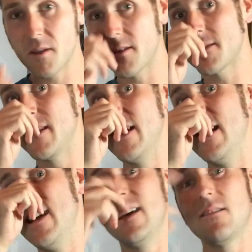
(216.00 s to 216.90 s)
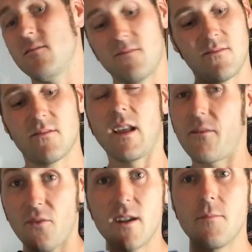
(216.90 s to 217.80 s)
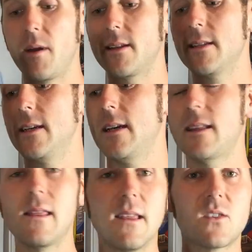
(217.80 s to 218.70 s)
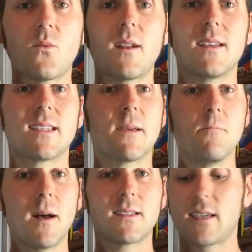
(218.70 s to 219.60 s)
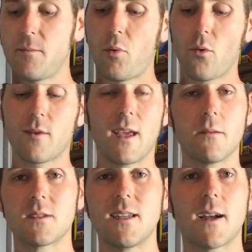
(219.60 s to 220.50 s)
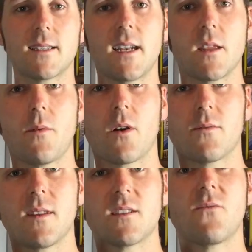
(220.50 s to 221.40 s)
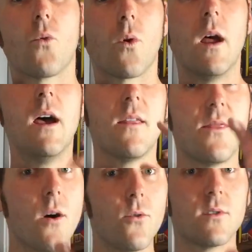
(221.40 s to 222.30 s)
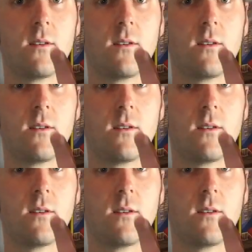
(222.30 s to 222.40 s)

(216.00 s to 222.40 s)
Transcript: because it's not free, but this one is a must get. Portal Games knocked it out of the park with this for those